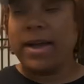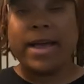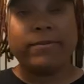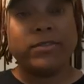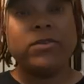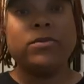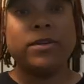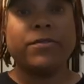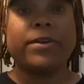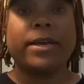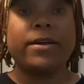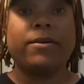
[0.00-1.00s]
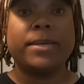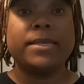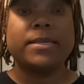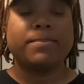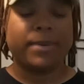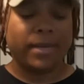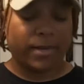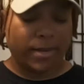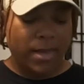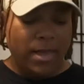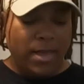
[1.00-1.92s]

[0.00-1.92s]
I have two different helmets, but